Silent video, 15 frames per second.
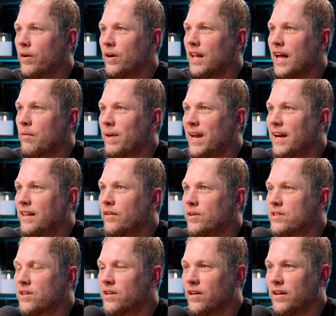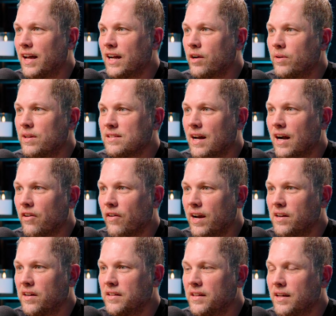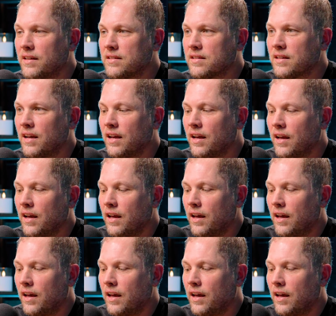but we were like, man, the return on equity is not great on this. Yeah.